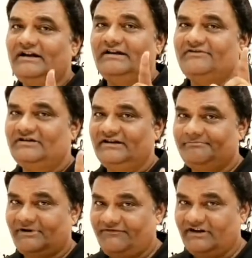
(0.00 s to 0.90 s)
to write
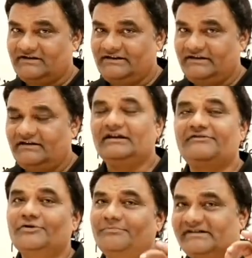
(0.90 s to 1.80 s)
everything perfectly.
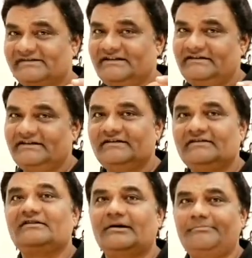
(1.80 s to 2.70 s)
If you miss
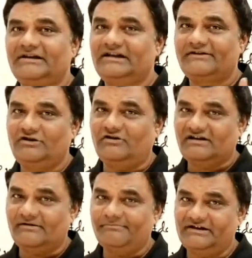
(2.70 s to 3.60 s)
anything, compiler will
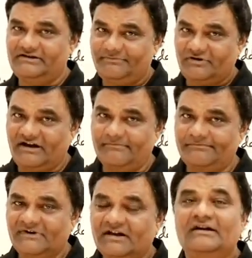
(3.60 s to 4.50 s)
not compile your
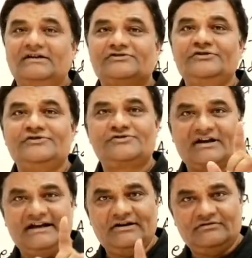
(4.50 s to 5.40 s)
program. So you
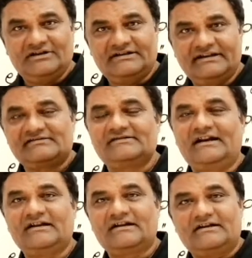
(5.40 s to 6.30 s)
should write down the things
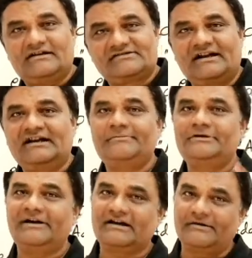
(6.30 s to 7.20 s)
that are
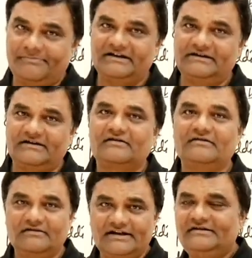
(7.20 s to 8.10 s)
understandable by compiler,
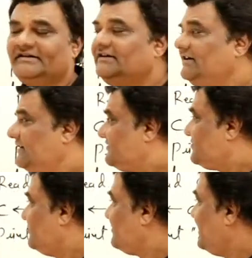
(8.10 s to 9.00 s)
right?
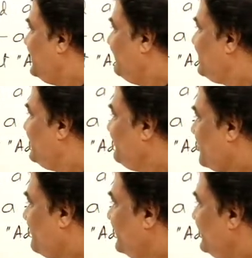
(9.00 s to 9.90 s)
So write everything
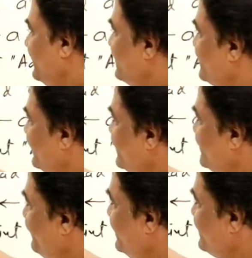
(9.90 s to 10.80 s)
properly. So this
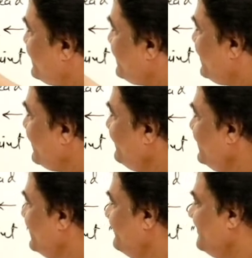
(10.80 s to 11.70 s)
should be
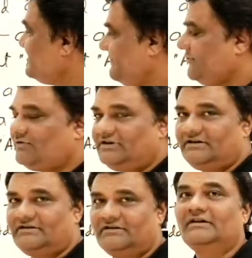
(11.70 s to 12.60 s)
terminated by
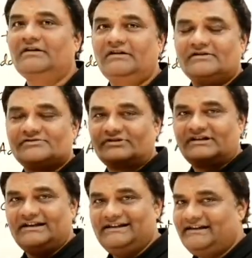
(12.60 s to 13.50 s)
semicolon. So
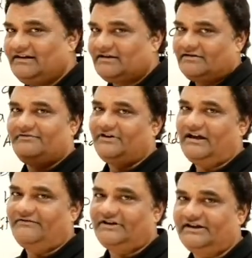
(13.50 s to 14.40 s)
till here we
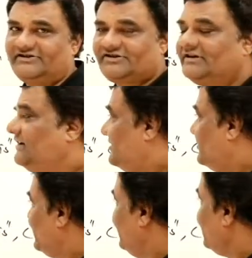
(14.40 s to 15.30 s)
have reached.
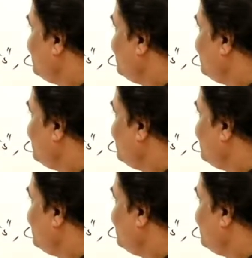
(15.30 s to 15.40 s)
Now the